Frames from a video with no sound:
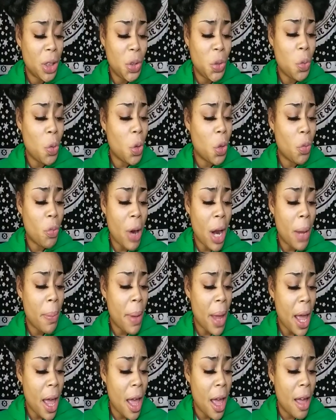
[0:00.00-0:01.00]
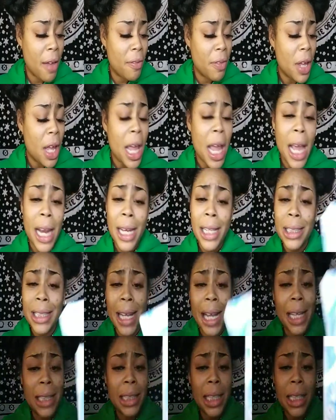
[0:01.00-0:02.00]
You're on the right path. And it's like
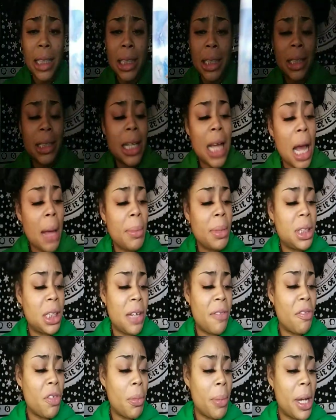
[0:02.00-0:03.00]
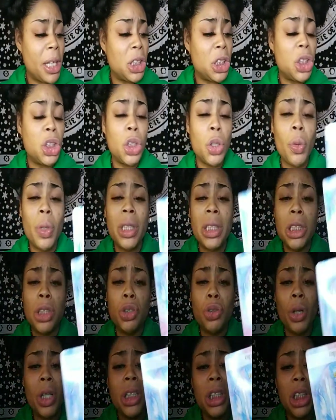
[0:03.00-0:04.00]
I said, this is timeless information. So it's
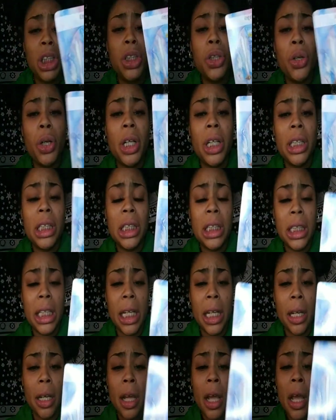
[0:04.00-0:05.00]
trusting your instinct,